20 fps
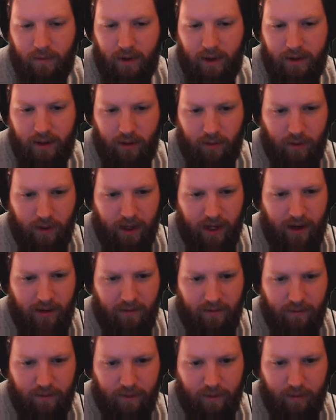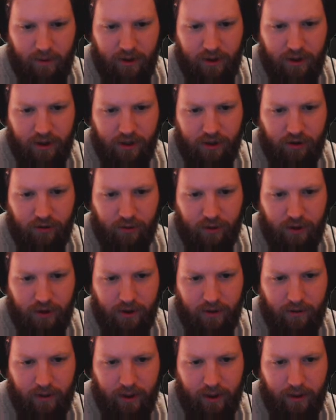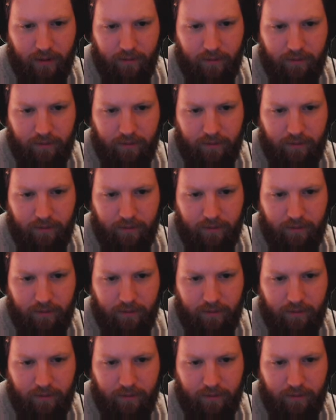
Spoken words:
think we have a bunch of destroyers already.